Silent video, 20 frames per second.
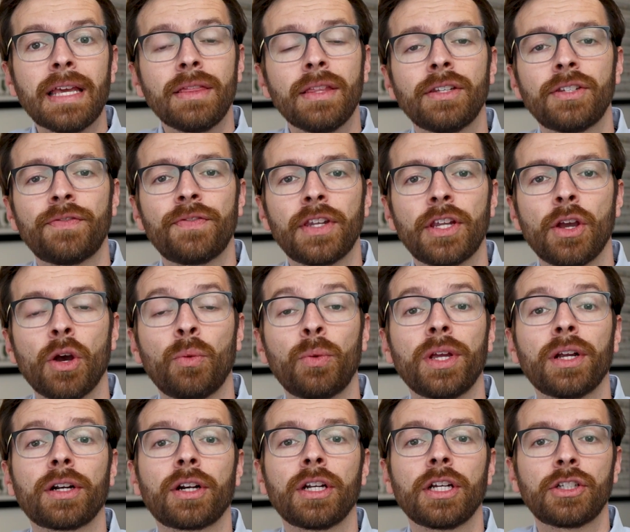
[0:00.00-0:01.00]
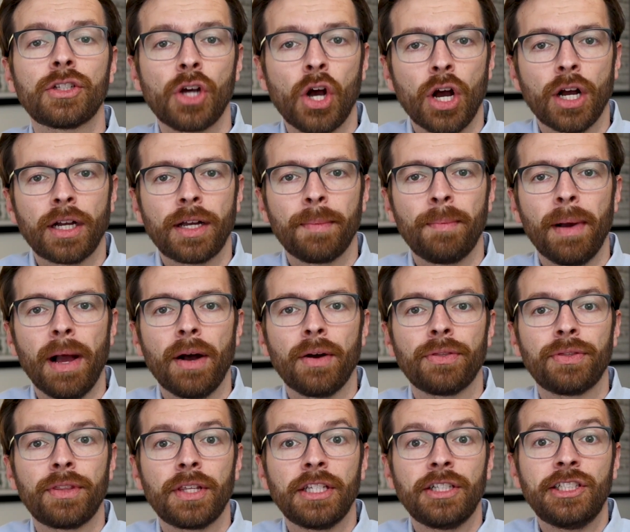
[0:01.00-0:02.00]
In this video, we are going to talk
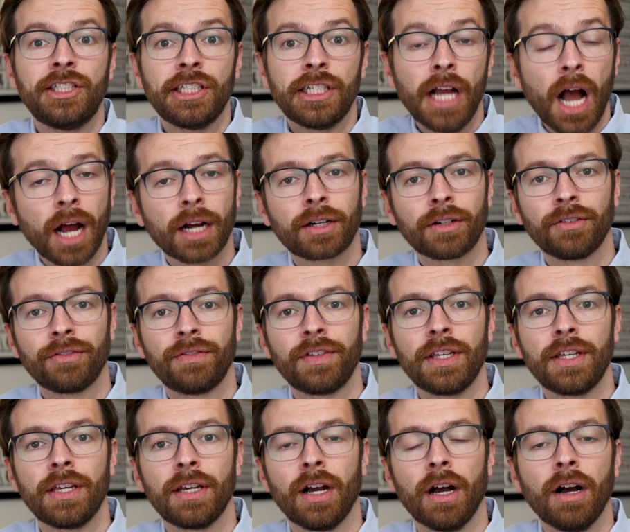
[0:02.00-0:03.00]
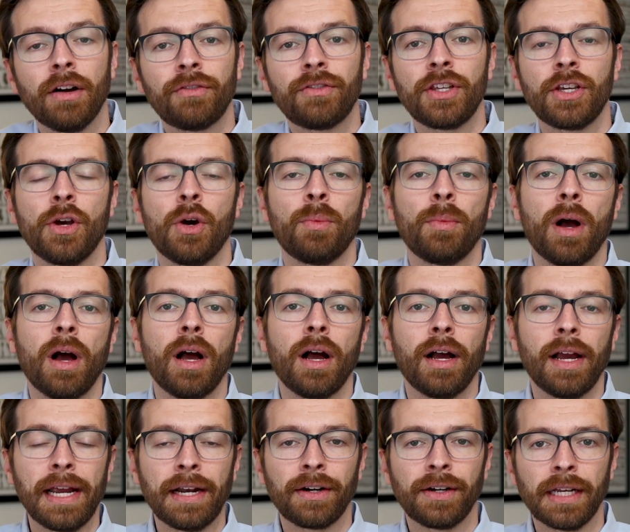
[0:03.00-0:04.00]
about the geography of the
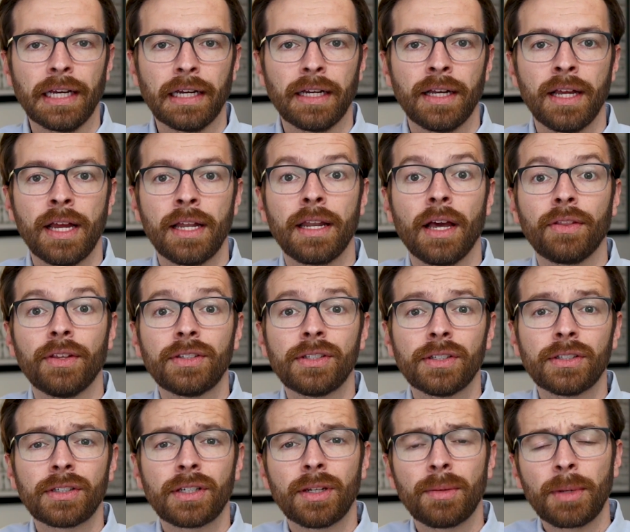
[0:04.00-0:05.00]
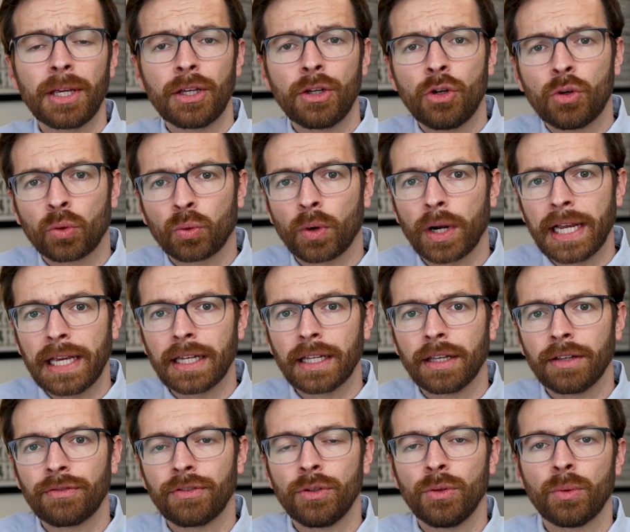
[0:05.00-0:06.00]
Omaha area. Now, this is going to be great
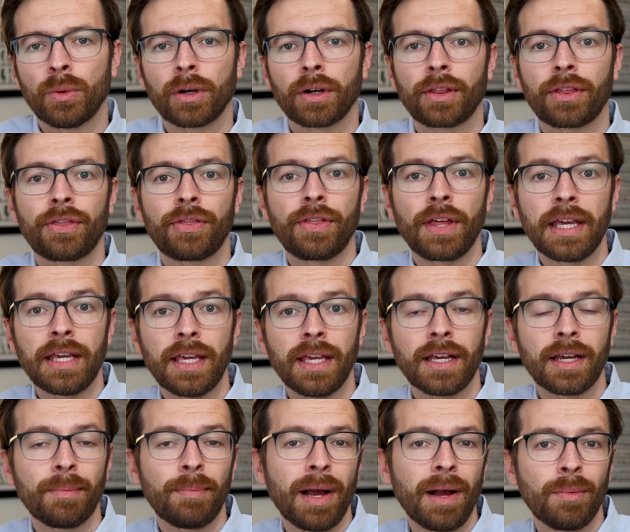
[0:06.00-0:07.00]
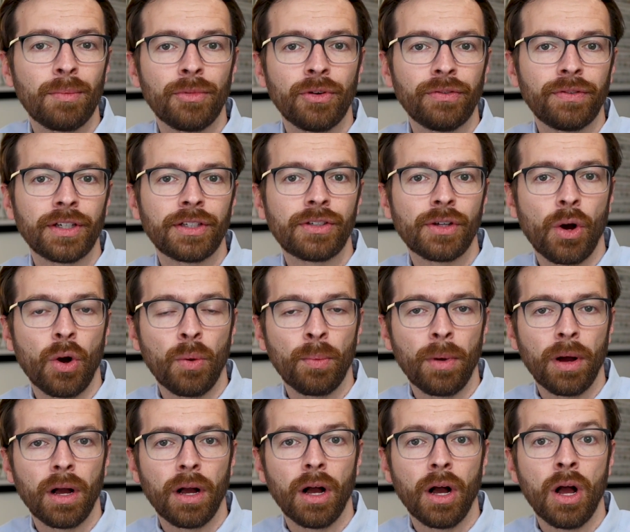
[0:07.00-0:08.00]
if you are thinking about moving to
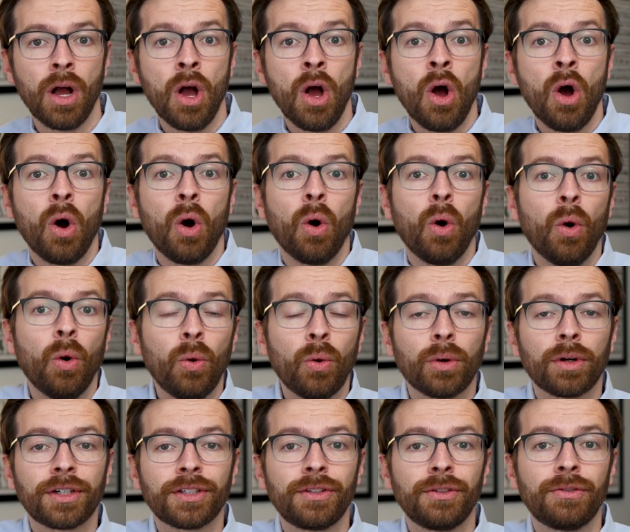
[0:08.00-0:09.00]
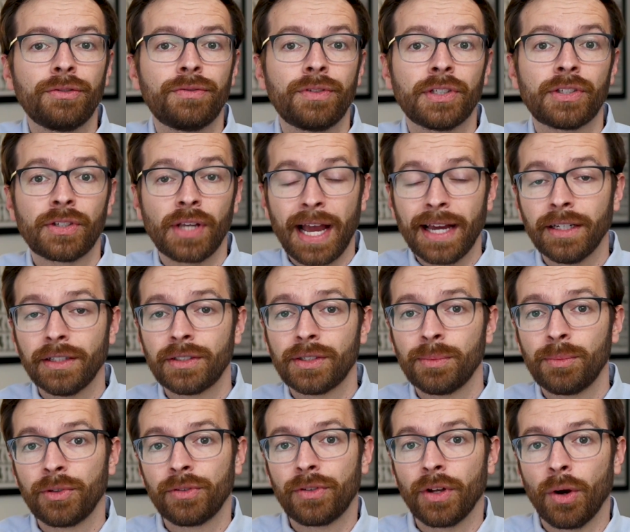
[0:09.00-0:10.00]
Omaha, or you've decided to
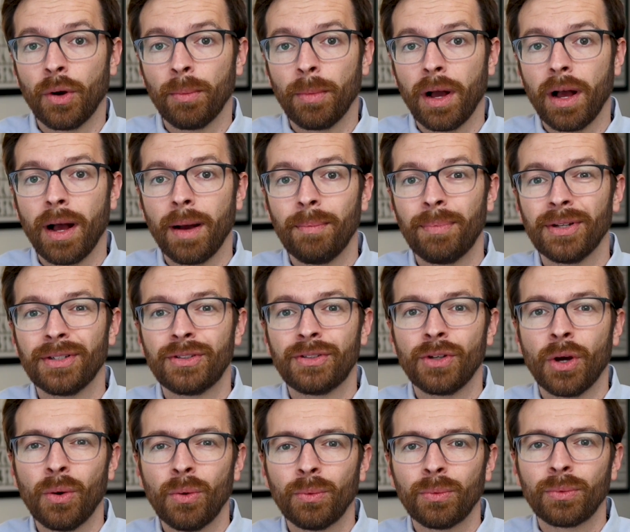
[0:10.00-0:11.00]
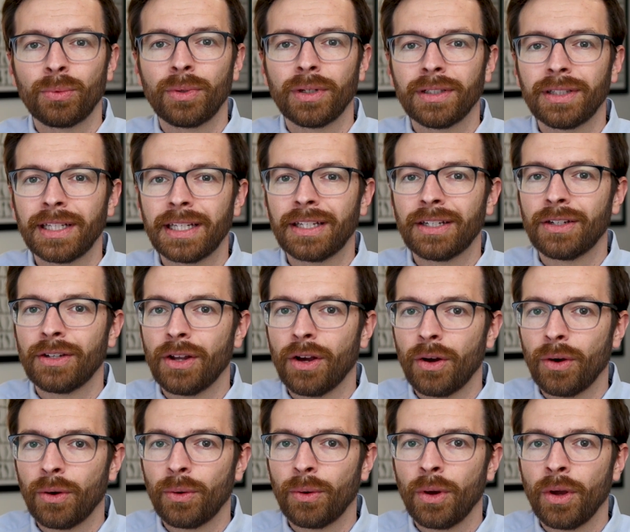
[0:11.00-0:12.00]
move to Omaha but don't really
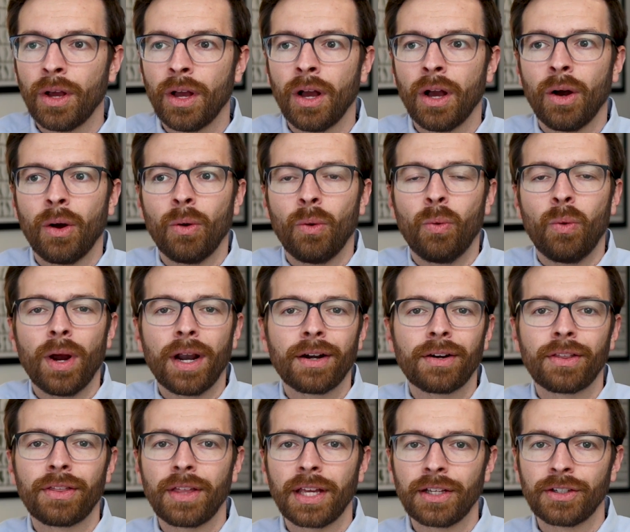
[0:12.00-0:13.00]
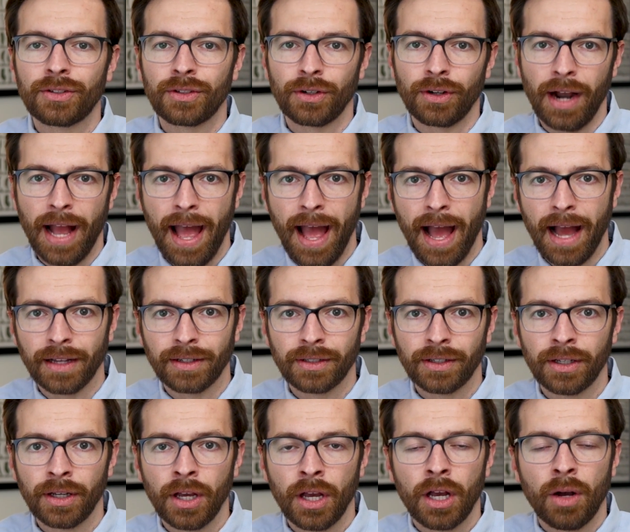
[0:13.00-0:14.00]
know where things are at.
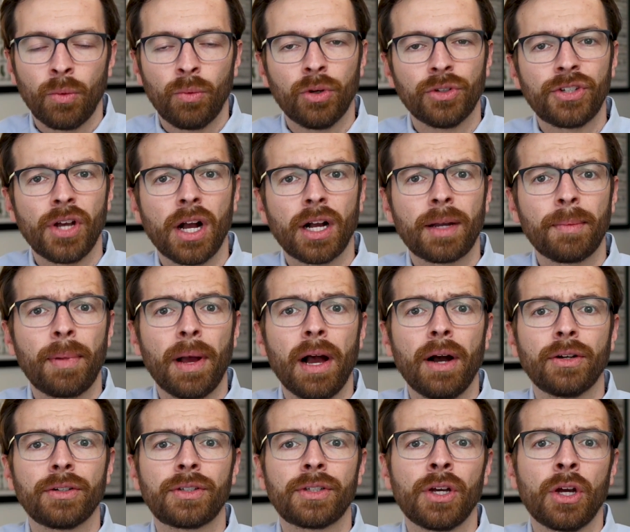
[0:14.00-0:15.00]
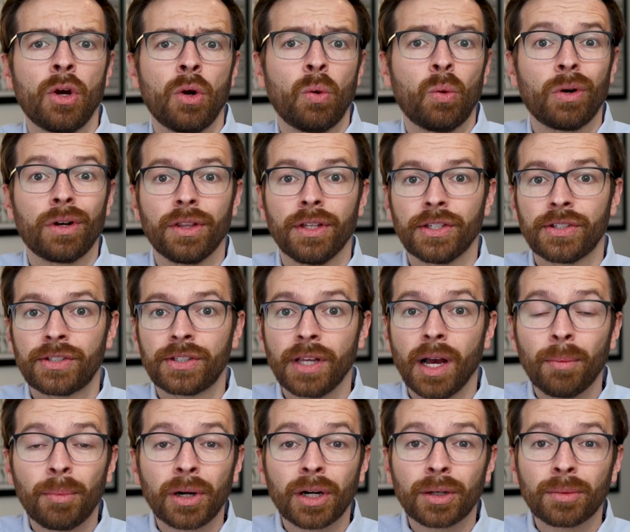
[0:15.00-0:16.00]
We'll talk about where the
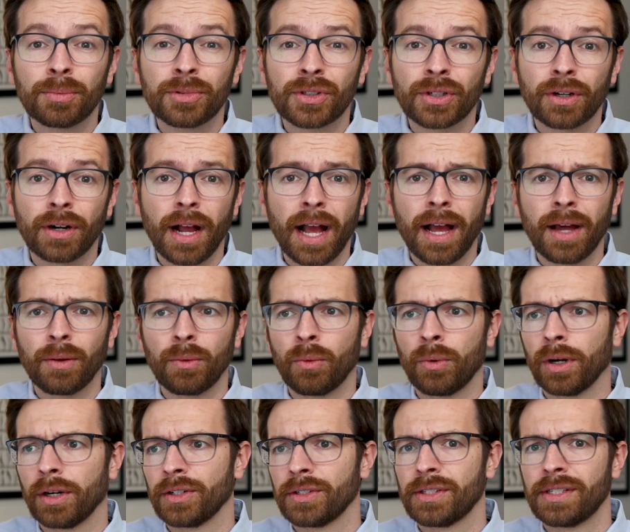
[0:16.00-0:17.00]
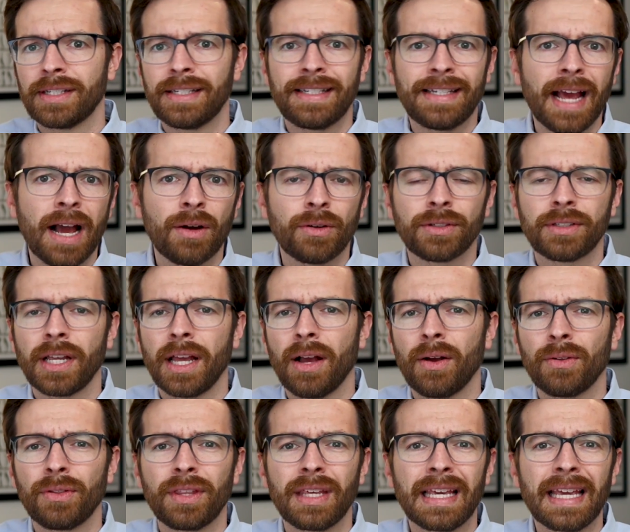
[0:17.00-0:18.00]
suburbs are at, where's
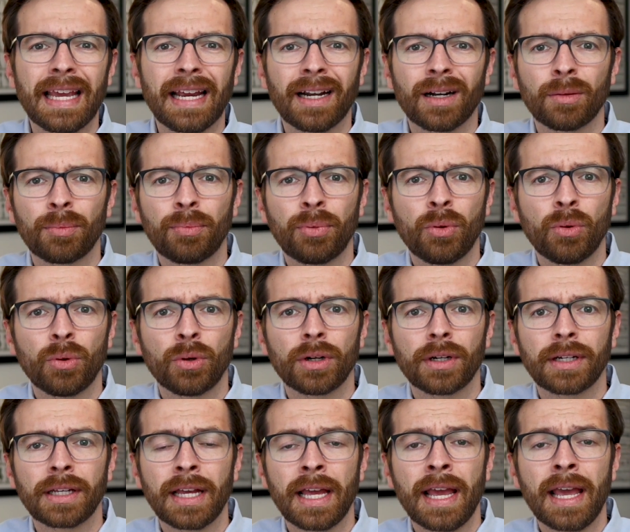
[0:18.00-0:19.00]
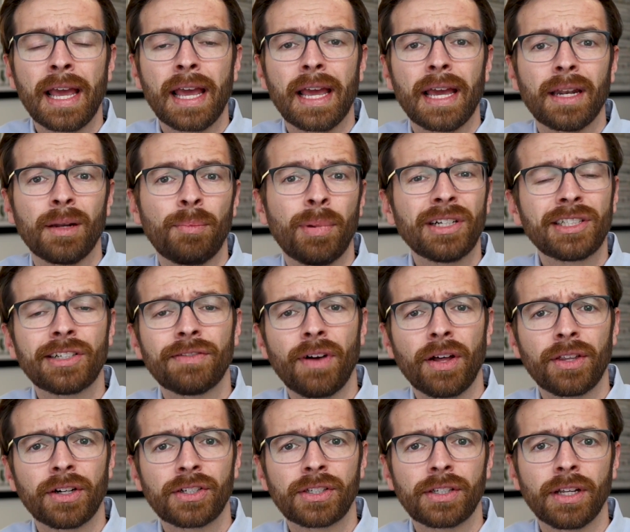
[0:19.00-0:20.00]
downtown, the airport, and a bunch of
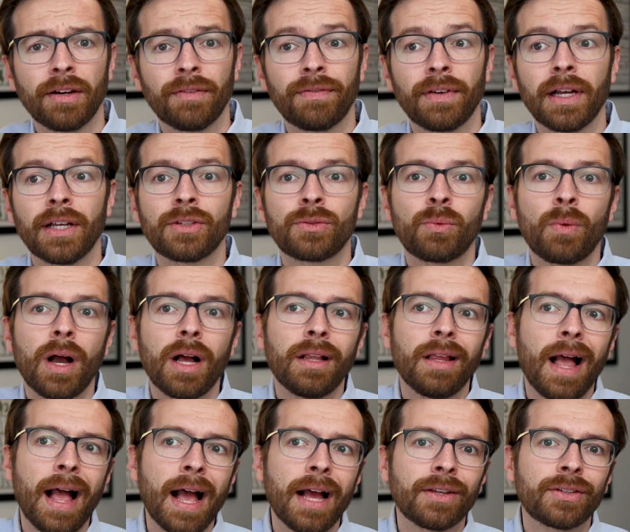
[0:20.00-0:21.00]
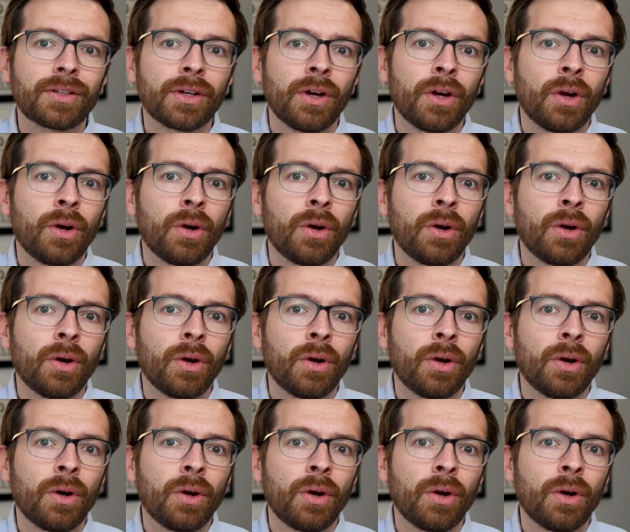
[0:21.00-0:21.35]
other stuff, as well as